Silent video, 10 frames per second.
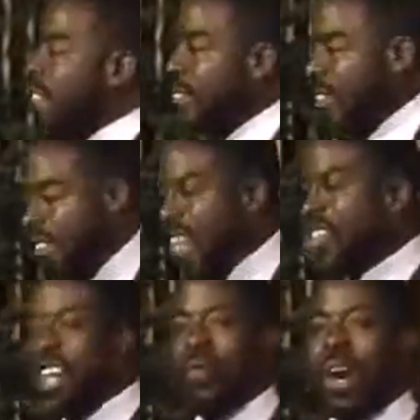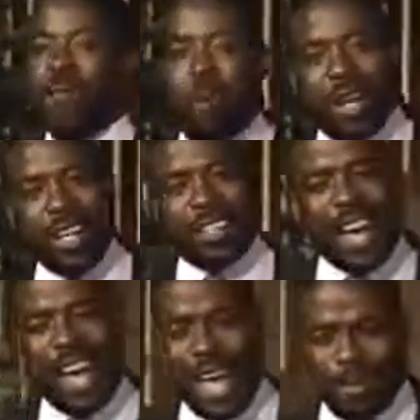decision at one point in
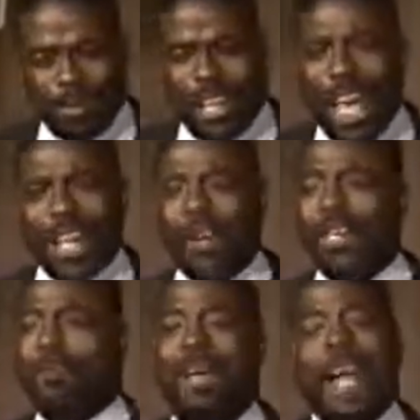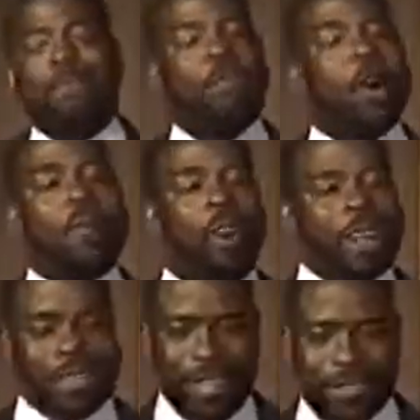time, standing on the platform of
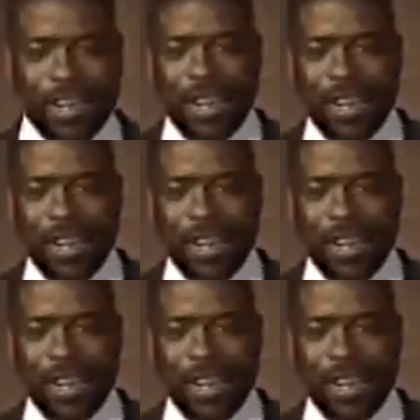oughtness,